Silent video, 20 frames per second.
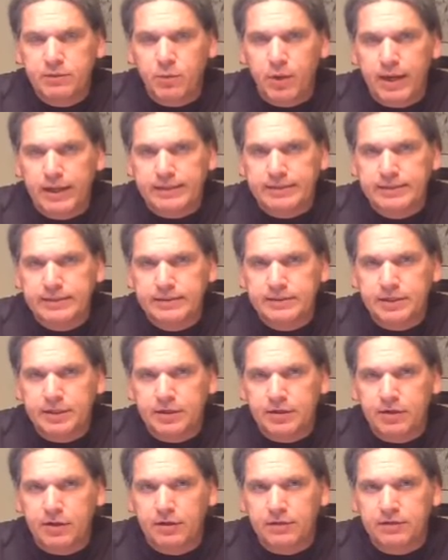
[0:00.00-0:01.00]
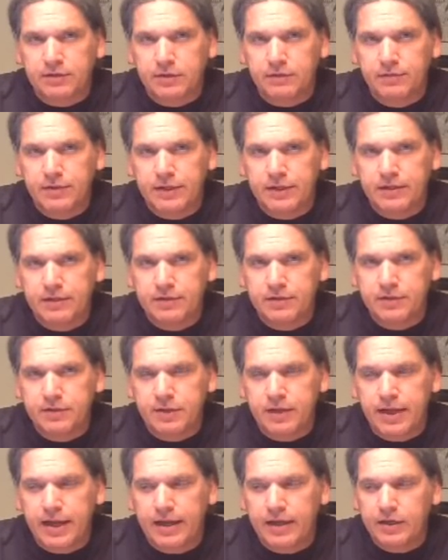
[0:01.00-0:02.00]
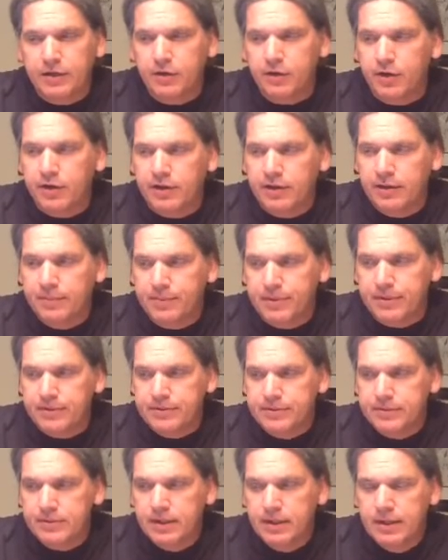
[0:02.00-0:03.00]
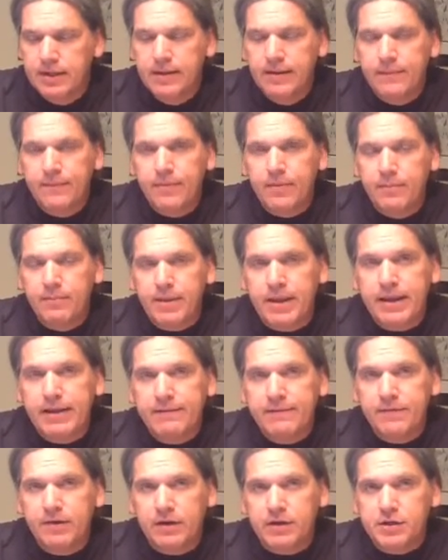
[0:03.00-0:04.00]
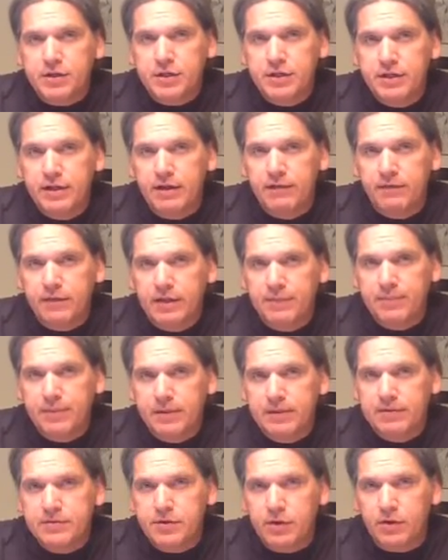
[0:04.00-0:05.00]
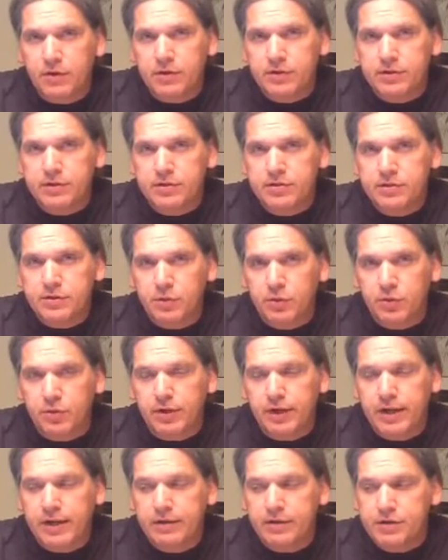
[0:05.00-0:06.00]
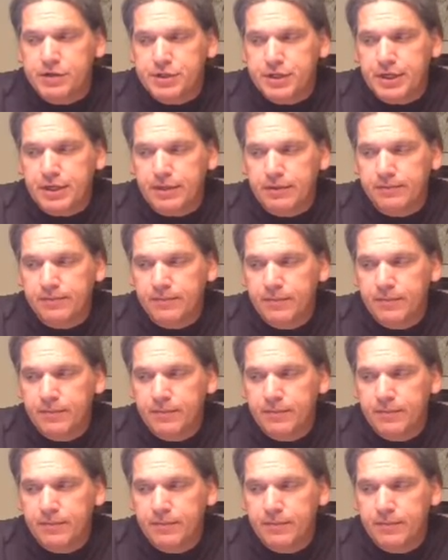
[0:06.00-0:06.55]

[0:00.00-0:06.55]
and waxes that are also fit into the category of lipids. The main function of lipids are to store energy.